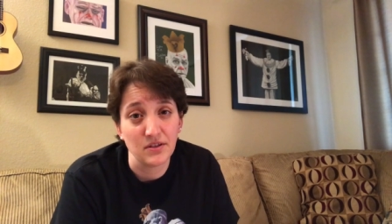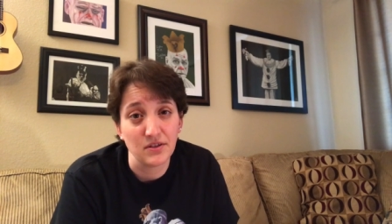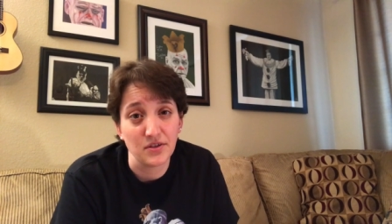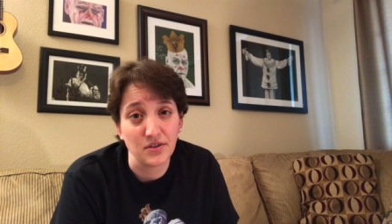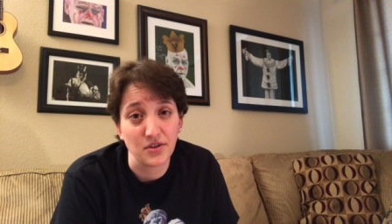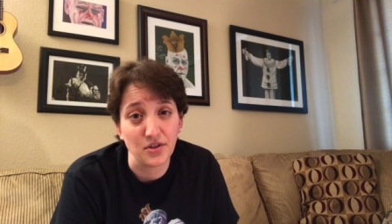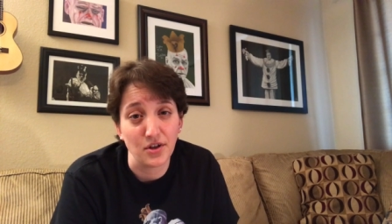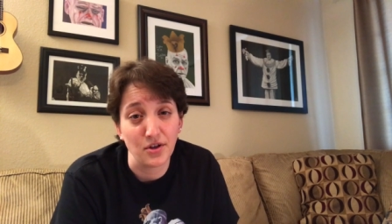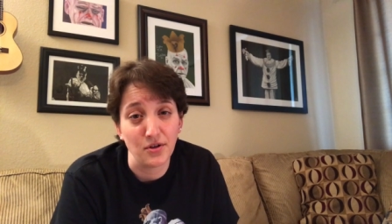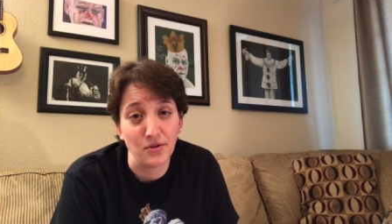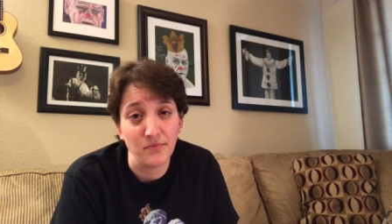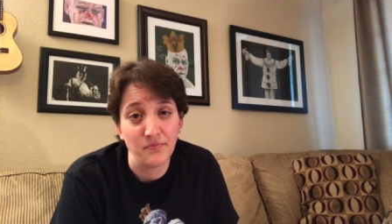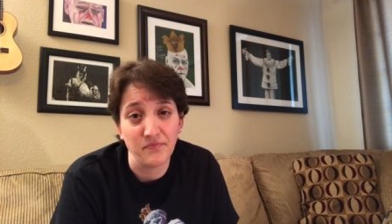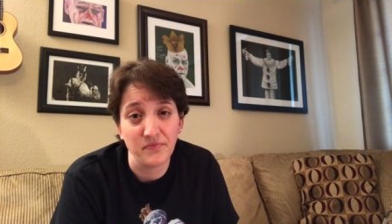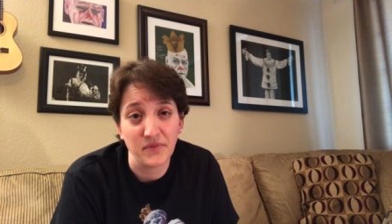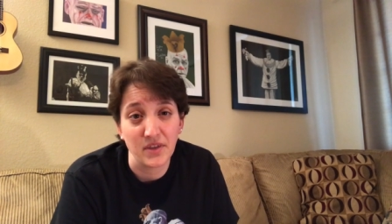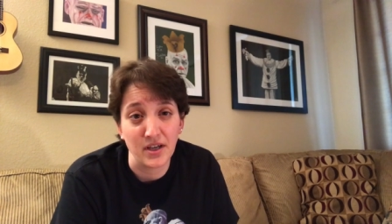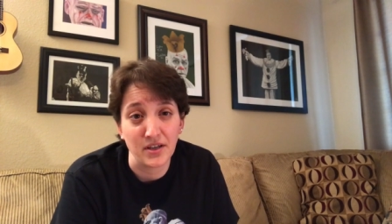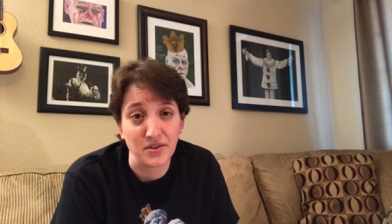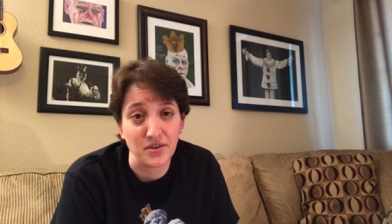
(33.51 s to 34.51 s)
So
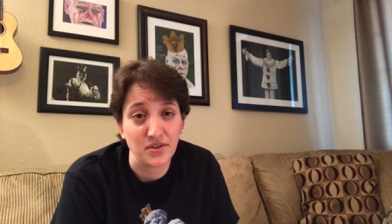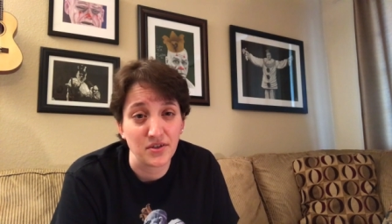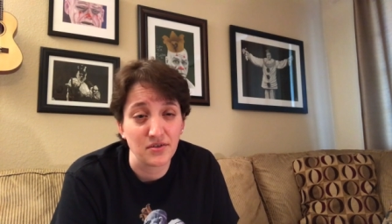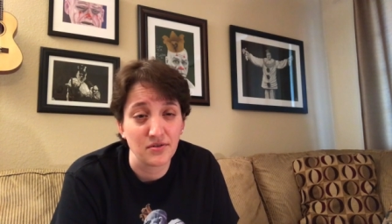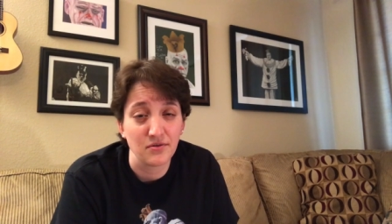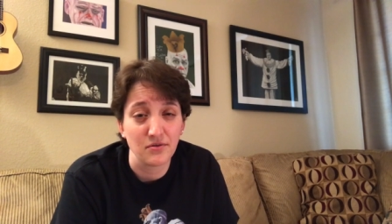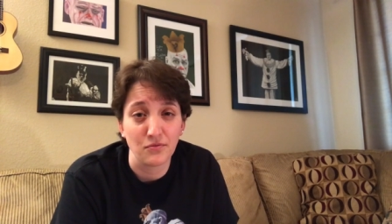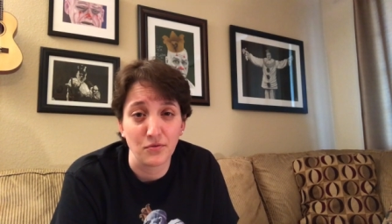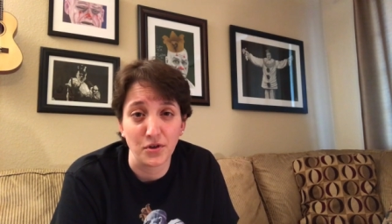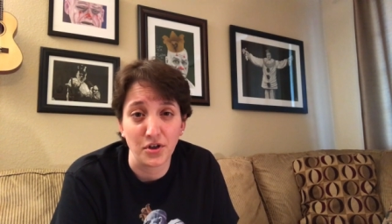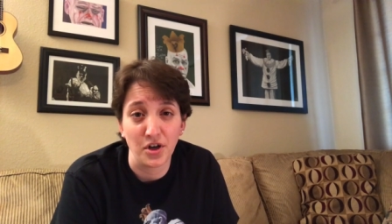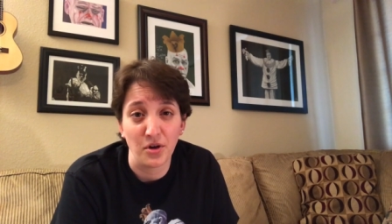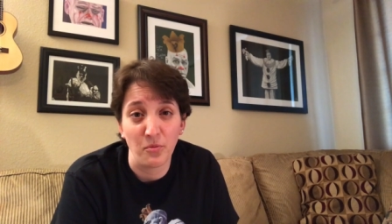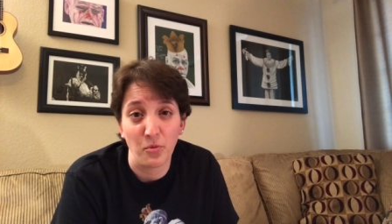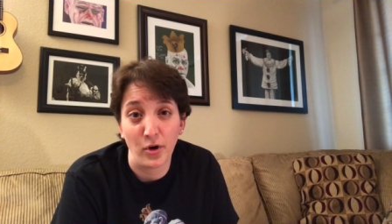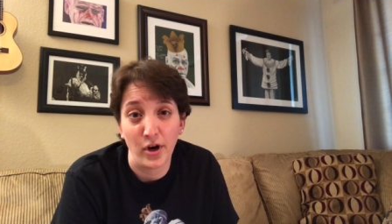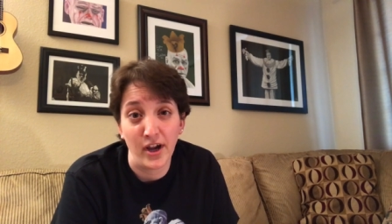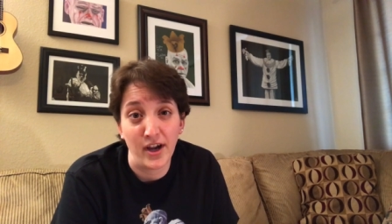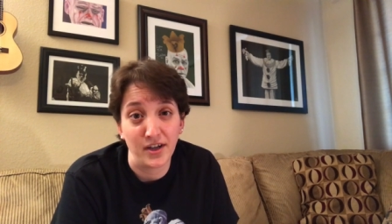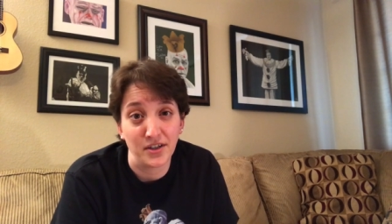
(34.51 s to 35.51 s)
that's what I'm
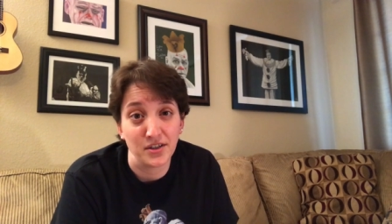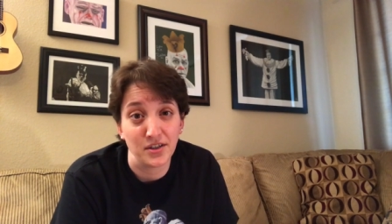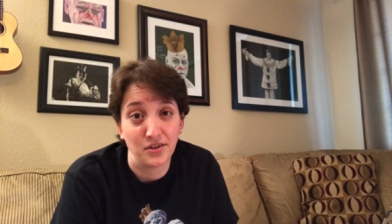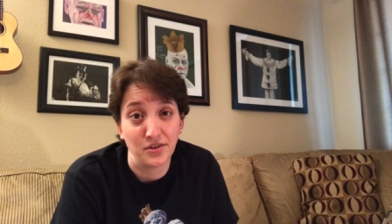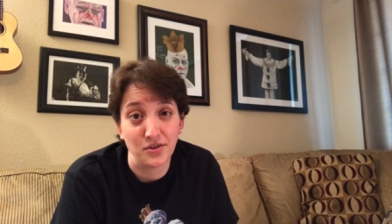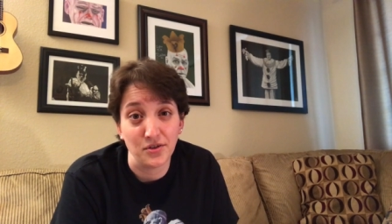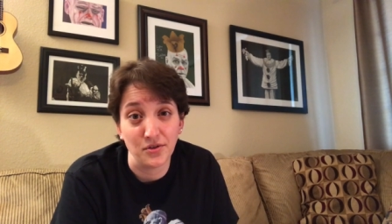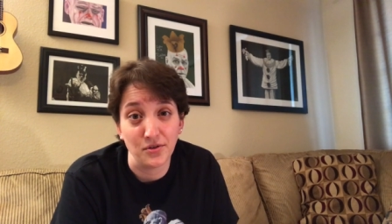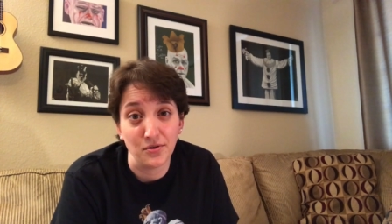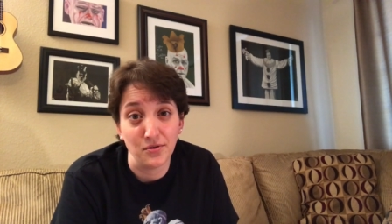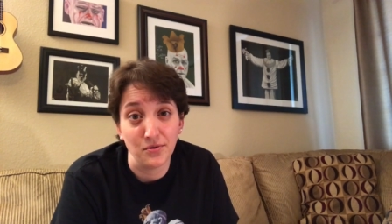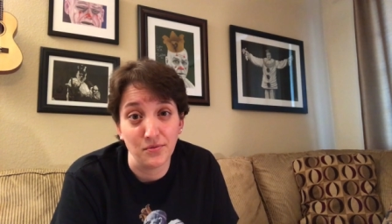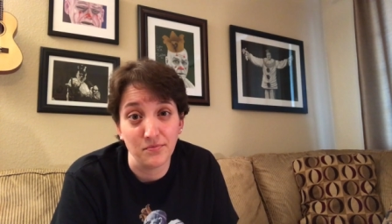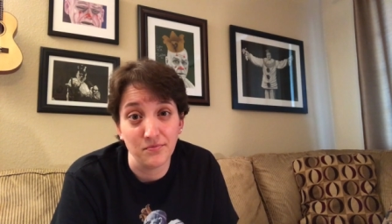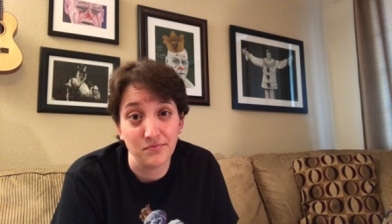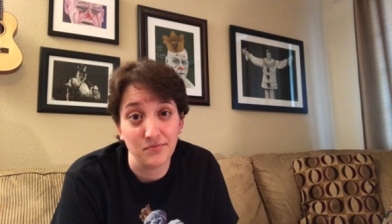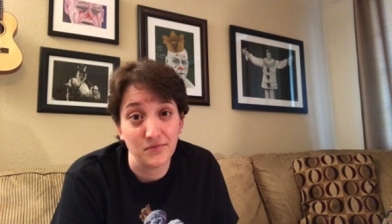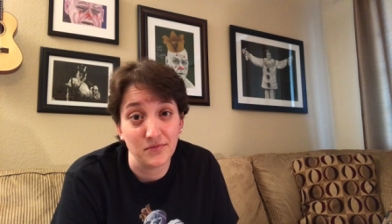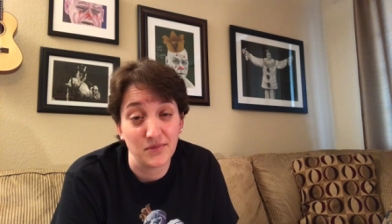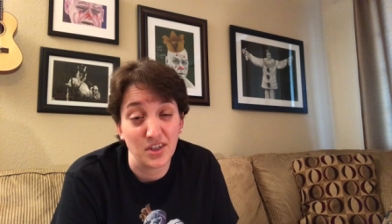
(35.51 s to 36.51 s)
reacting to
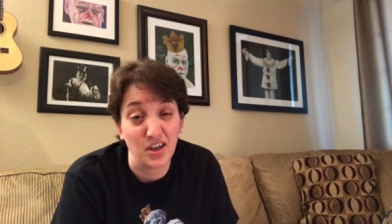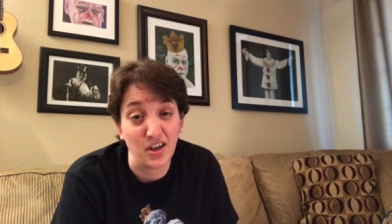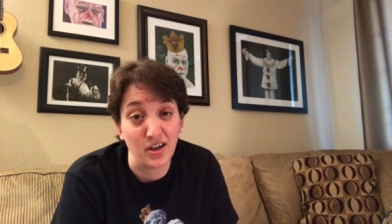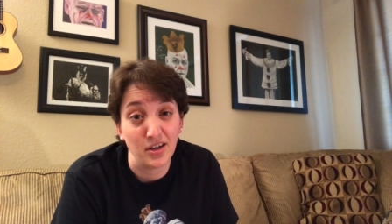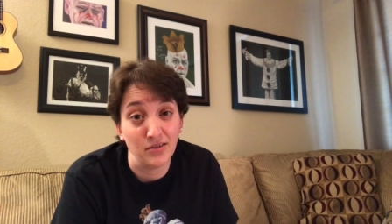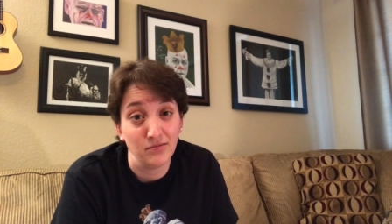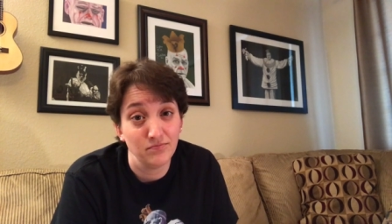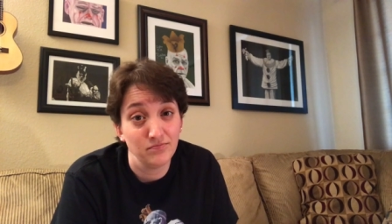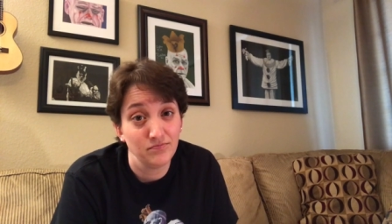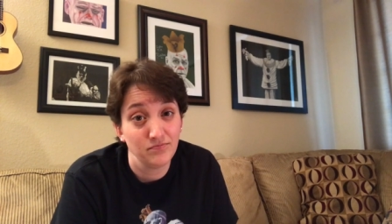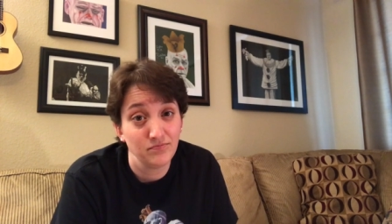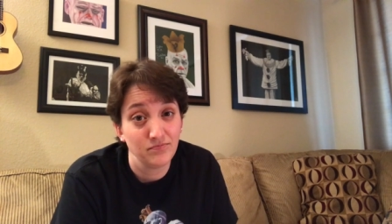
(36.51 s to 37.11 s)
tonight.